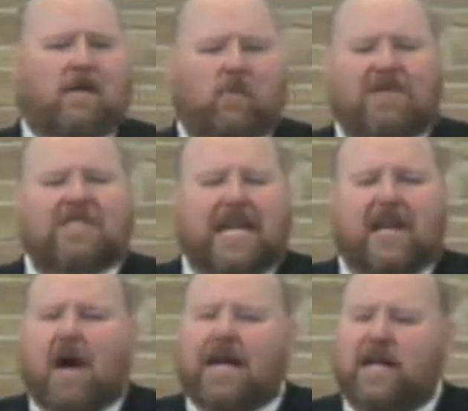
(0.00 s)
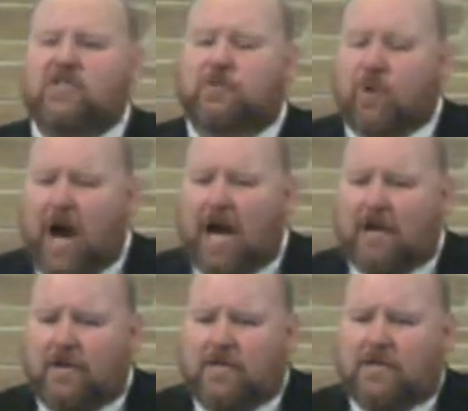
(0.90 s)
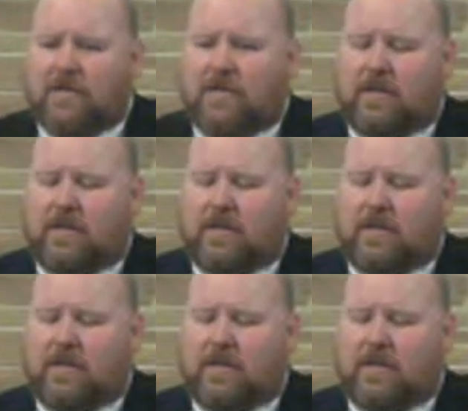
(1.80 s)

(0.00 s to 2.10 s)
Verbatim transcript: We've seen God answer prayers.